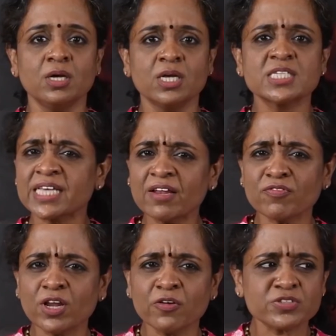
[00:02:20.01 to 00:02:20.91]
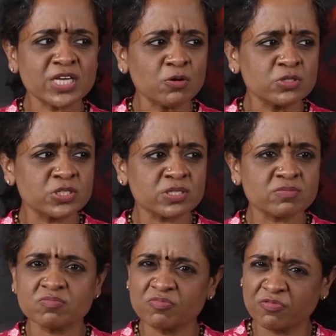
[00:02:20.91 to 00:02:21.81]
Self-love sounds
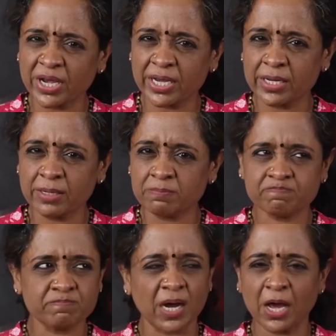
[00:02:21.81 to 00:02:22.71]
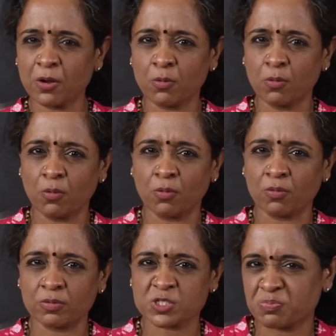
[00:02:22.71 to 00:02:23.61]
very, I don't know,
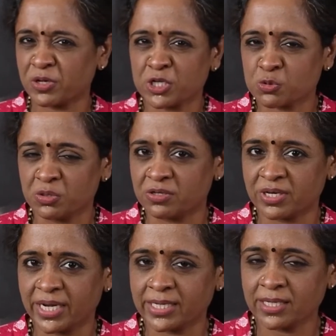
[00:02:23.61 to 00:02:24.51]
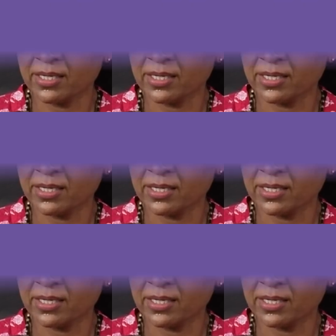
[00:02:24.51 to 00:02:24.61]
spiritual, right?